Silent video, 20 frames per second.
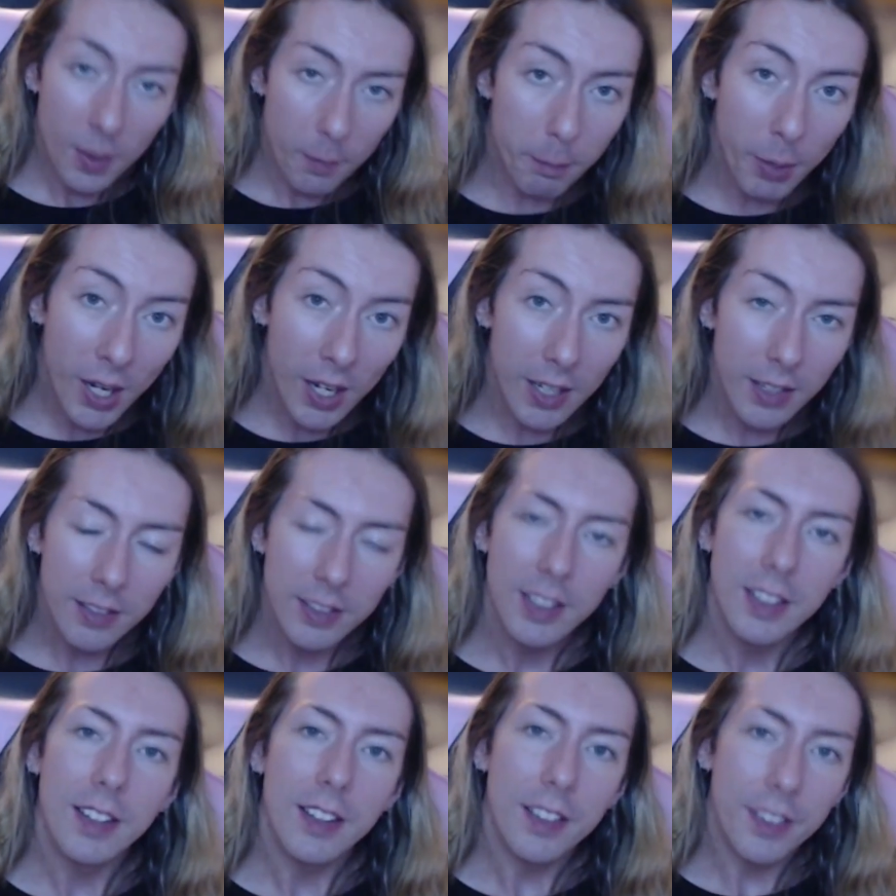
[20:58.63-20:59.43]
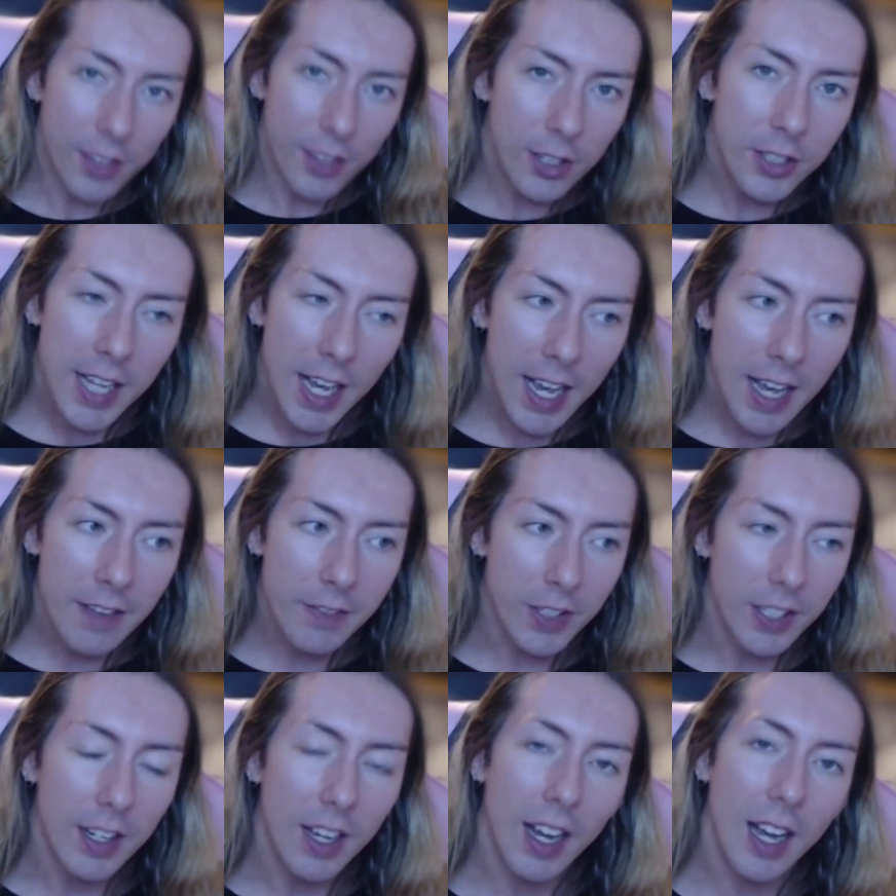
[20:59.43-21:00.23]
But there you have
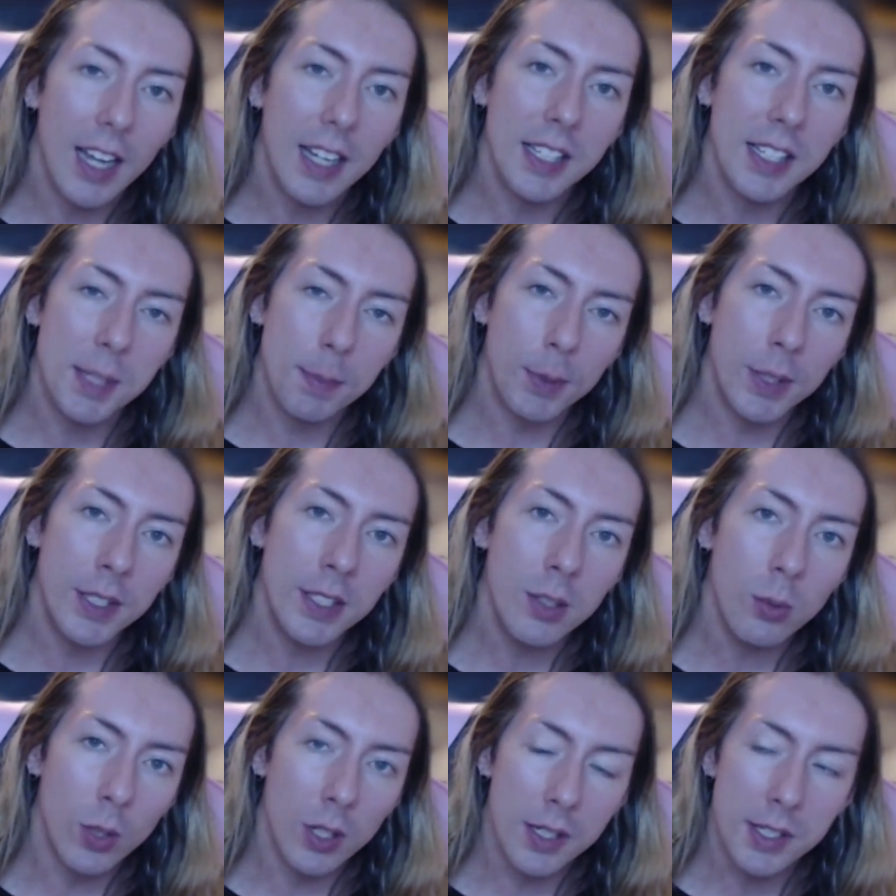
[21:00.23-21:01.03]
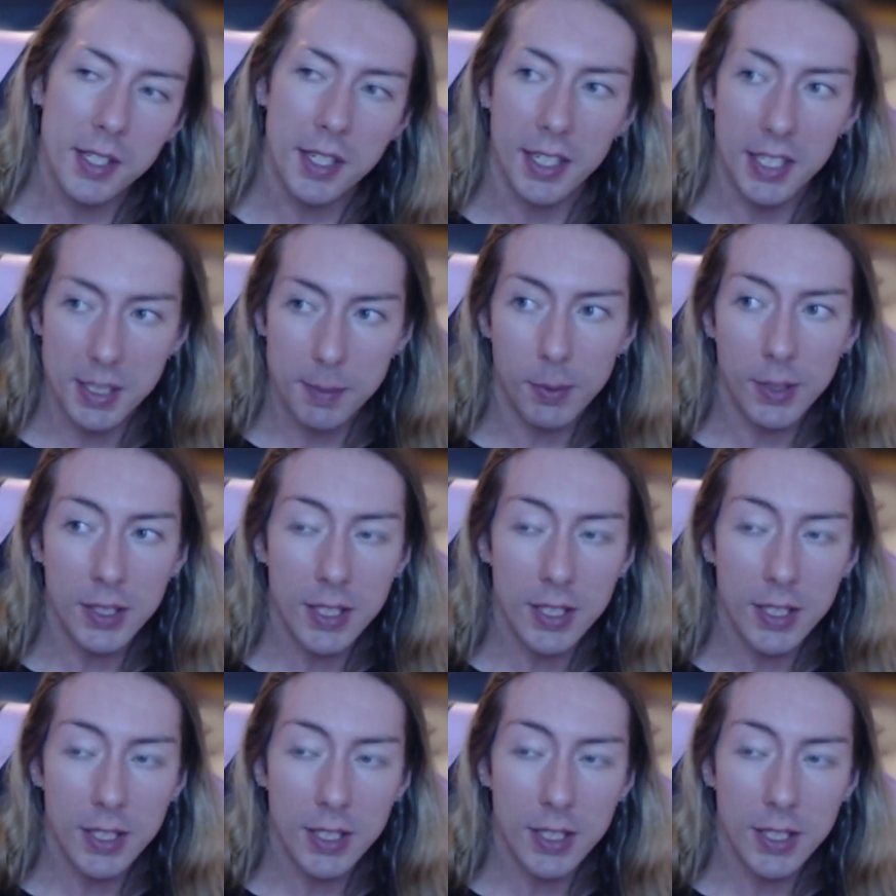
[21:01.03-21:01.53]
it. I explained it once, I explained